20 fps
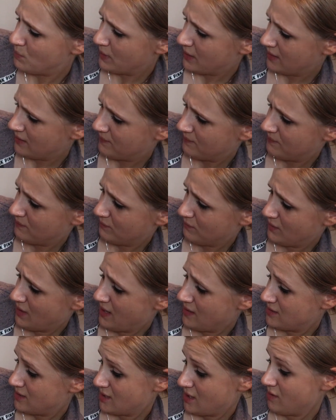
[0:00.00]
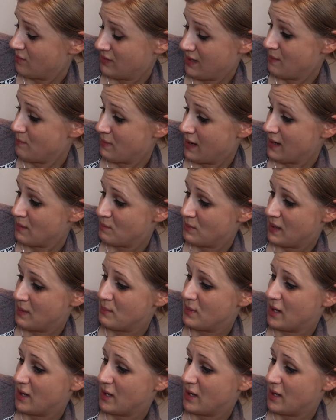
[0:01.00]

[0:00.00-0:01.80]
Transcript: but I don't know, they might be,